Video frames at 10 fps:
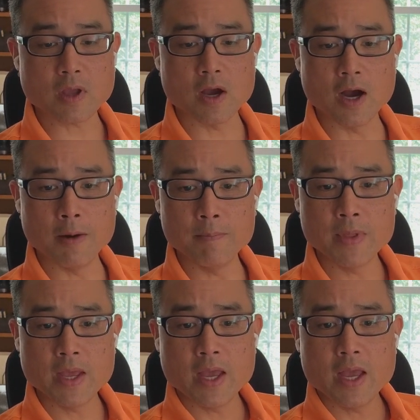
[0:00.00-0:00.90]
Um,
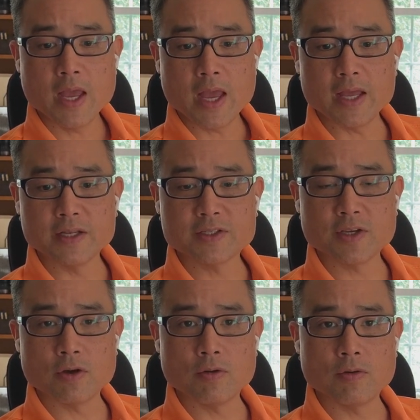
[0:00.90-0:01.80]
and
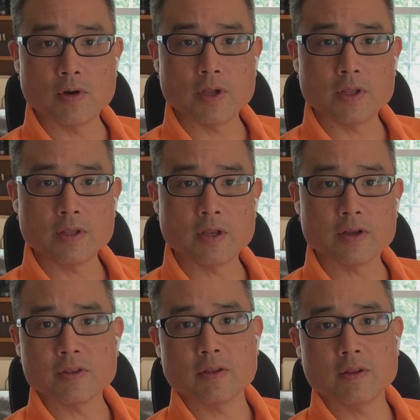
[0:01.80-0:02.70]
so, you
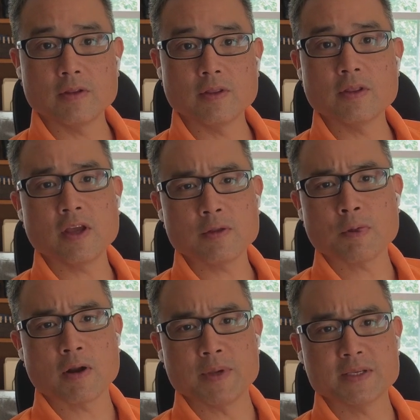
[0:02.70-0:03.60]
know, the other
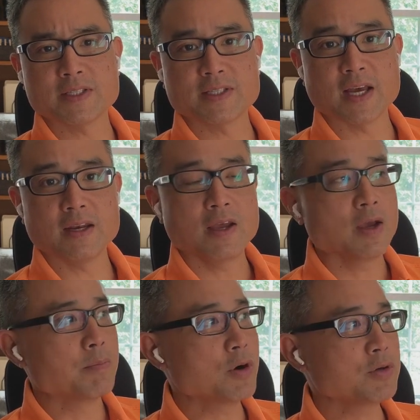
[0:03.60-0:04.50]
problem is, is that
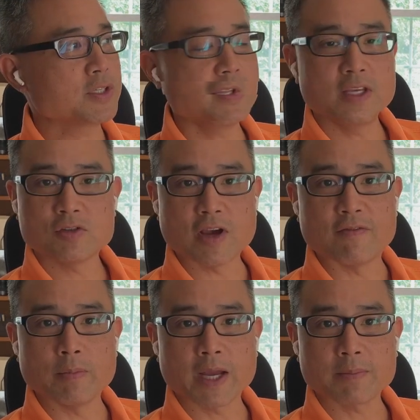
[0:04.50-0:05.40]
most of these
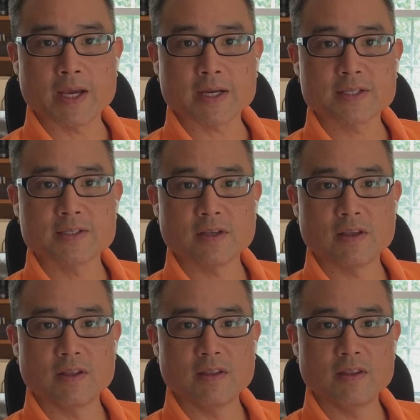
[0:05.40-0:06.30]
travel backpacks,
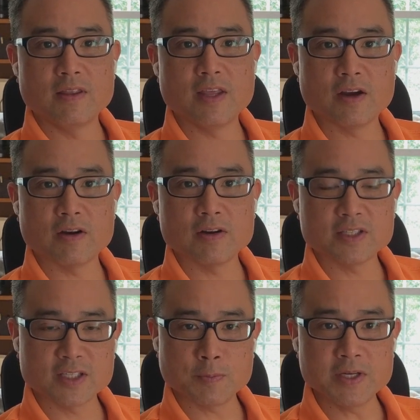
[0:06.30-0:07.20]
their
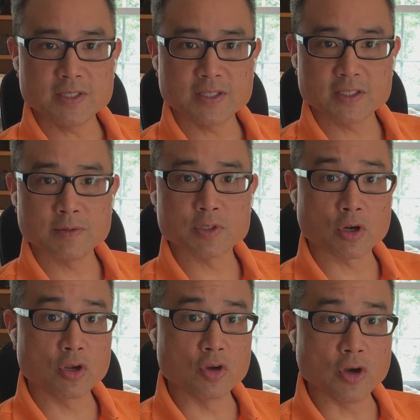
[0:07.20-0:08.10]
suspension systems are
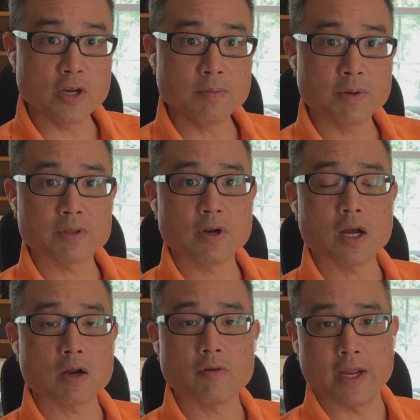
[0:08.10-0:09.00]
good, but they're
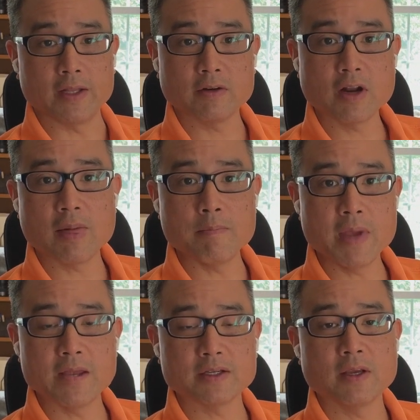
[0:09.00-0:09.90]
not great. They're not
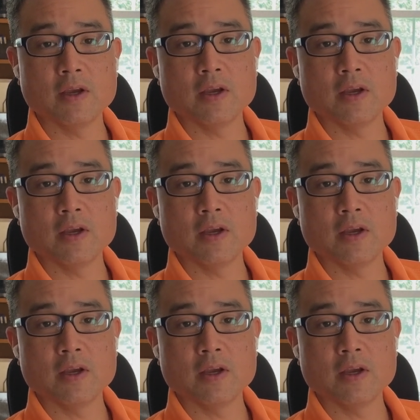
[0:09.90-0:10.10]
meant